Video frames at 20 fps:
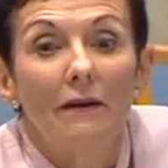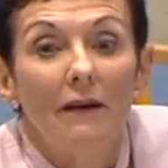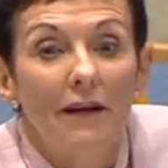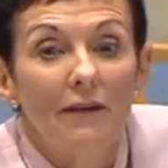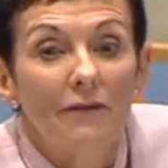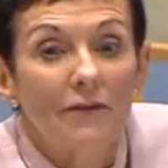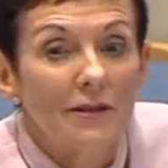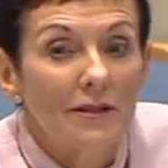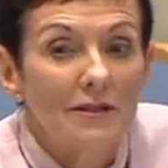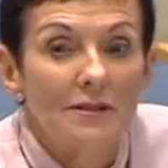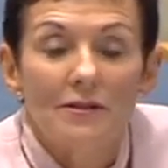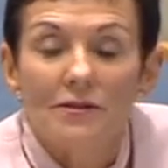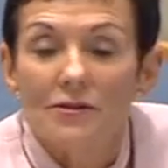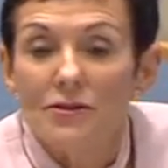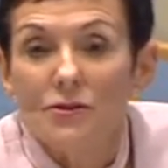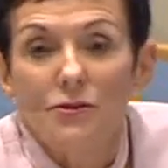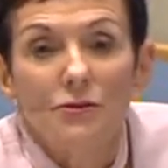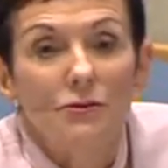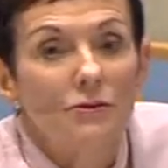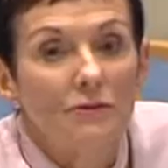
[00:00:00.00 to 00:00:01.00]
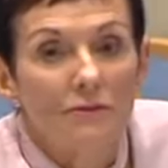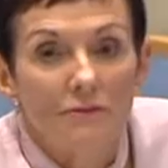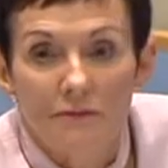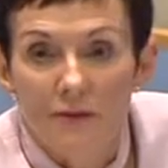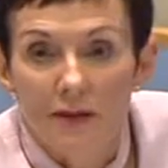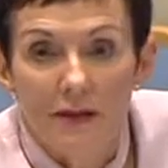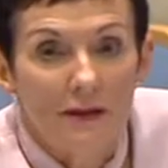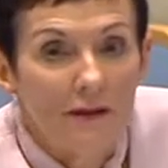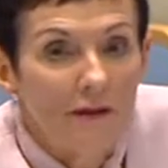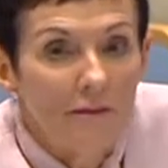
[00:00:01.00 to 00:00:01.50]
if it doesn't suit
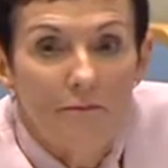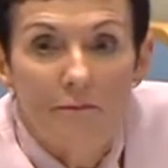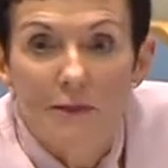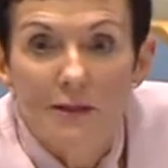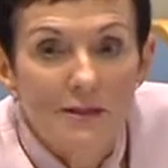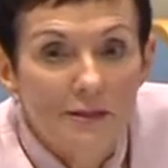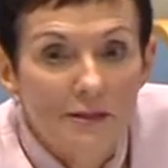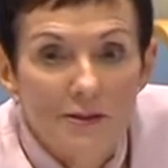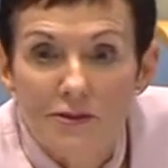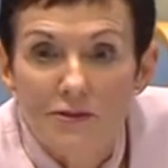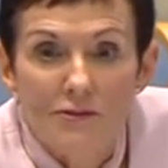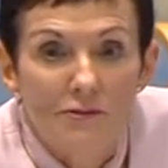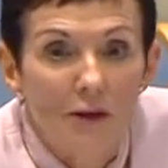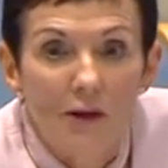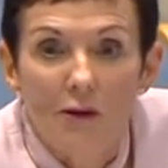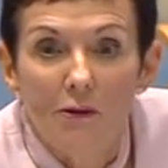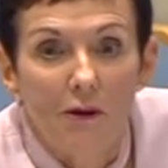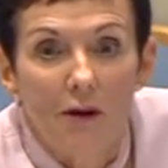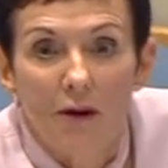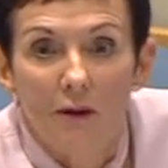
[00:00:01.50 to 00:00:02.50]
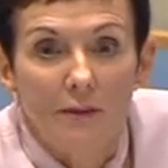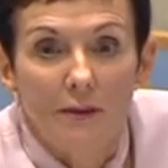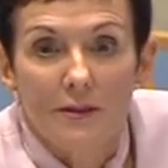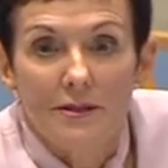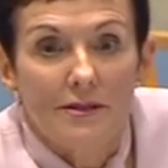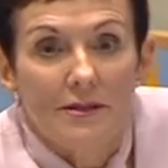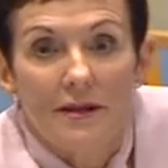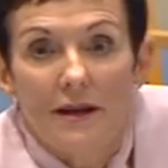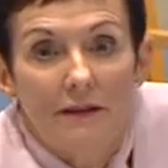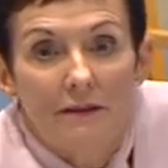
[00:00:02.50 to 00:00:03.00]
their business
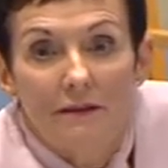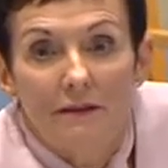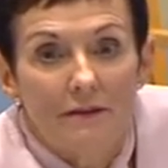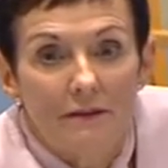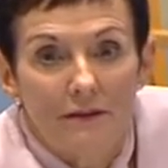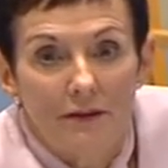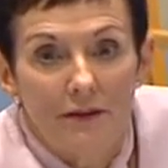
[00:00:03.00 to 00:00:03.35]
requirements, and